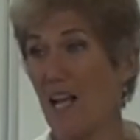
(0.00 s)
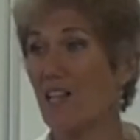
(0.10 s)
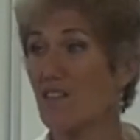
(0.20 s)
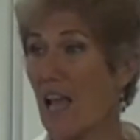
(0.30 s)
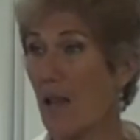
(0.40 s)

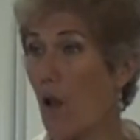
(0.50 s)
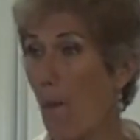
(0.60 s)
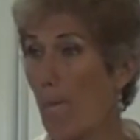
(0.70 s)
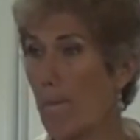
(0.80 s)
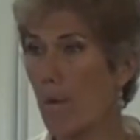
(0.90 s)
It's a
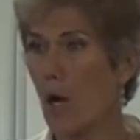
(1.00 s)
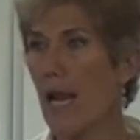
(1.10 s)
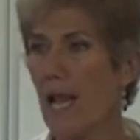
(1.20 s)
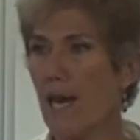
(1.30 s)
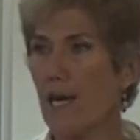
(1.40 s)

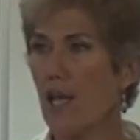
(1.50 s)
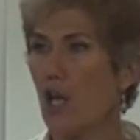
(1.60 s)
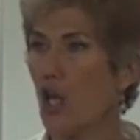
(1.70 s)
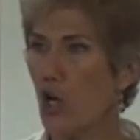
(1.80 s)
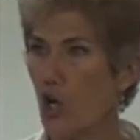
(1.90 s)
brand
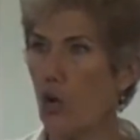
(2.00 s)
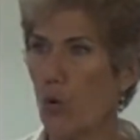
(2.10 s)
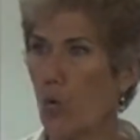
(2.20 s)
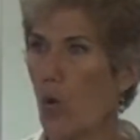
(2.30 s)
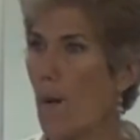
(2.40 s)

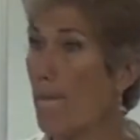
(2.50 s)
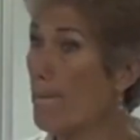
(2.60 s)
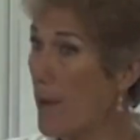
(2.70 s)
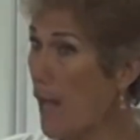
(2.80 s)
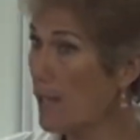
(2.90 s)
new
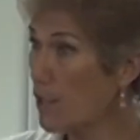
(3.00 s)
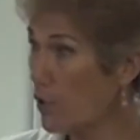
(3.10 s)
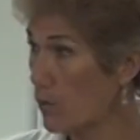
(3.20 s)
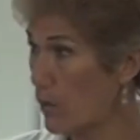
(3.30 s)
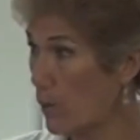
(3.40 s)

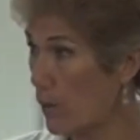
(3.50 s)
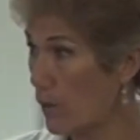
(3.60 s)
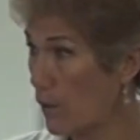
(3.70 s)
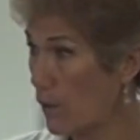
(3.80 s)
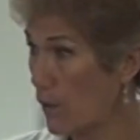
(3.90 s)
molecule.
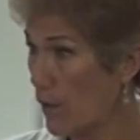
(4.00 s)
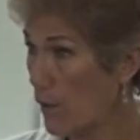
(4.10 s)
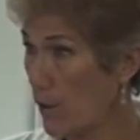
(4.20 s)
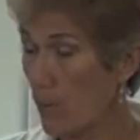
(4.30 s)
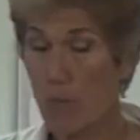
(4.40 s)

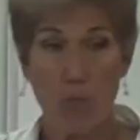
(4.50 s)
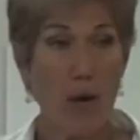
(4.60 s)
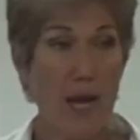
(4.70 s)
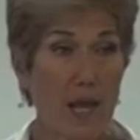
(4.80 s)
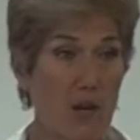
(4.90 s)

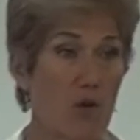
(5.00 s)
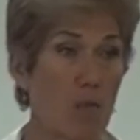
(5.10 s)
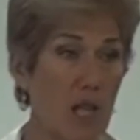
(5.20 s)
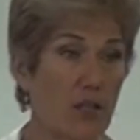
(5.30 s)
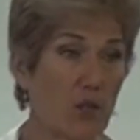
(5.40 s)
Brand new
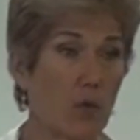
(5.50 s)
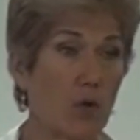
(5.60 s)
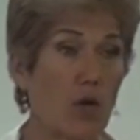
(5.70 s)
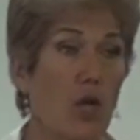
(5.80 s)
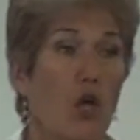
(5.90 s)

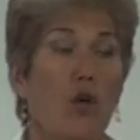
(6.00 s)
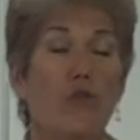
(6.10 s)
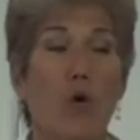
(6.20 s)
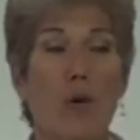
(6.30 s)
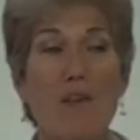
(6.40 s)
molecule.
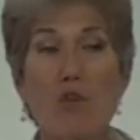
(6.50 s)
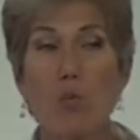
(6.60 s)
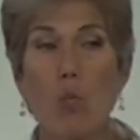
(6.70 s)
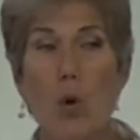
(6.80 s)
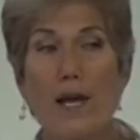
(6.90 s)
So
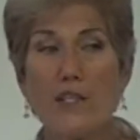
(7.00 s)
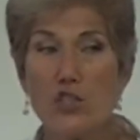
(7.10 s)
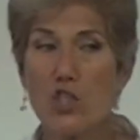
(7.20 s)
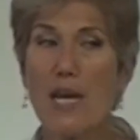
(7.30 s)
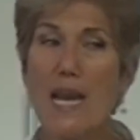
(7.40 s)
even one
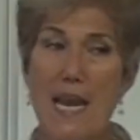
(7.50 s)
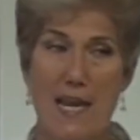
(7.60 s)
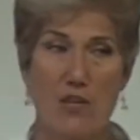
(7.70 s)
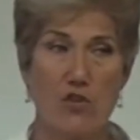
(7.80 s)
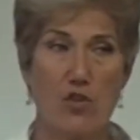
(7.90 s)

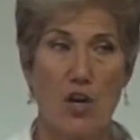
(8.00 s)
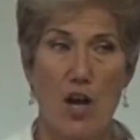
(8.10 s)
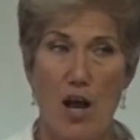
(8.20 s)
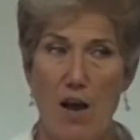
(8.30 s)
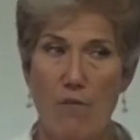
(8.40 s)
change
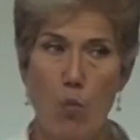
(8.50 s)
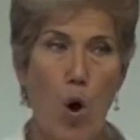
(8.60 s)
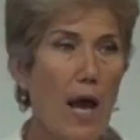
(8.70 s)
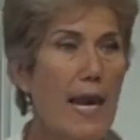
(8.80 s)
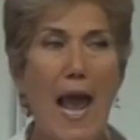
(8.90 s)
of
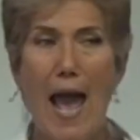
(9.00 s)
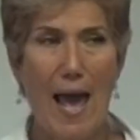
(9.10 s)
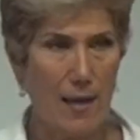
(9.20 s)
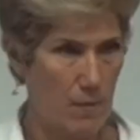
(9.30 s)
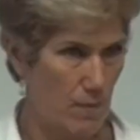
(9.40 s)
1
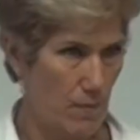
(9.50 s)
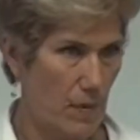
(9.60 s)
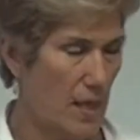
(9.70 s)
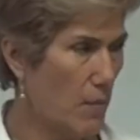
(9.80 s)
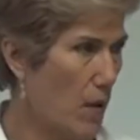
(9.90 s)
atom
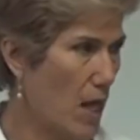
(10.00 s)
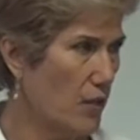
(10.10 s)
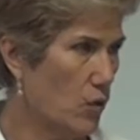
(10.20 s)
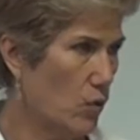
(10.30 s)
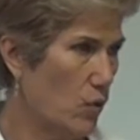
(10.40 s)
in a
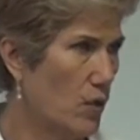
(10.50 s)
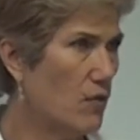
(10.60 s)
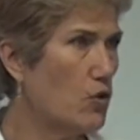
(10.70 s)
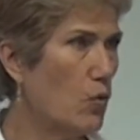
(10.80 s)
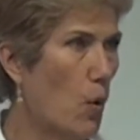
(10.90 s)
molecule
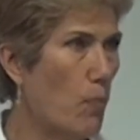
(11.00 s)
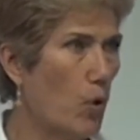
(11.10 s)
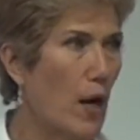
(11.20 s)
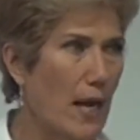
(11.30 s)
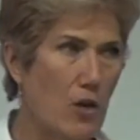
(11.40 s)
gives you a
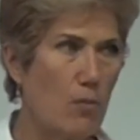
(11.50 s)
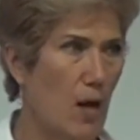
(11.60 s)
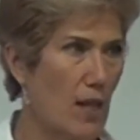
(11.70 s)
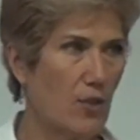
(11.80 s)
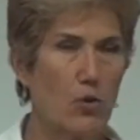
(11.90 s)
brand new
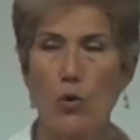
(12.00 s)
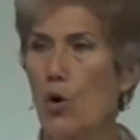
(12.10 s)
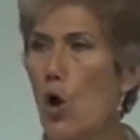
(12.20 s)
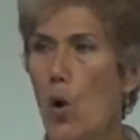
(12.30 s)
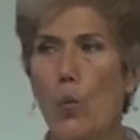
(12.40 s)

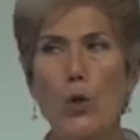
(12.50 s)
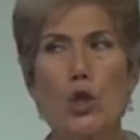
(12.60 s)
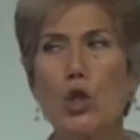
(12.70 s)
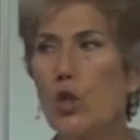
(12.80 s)
molecule with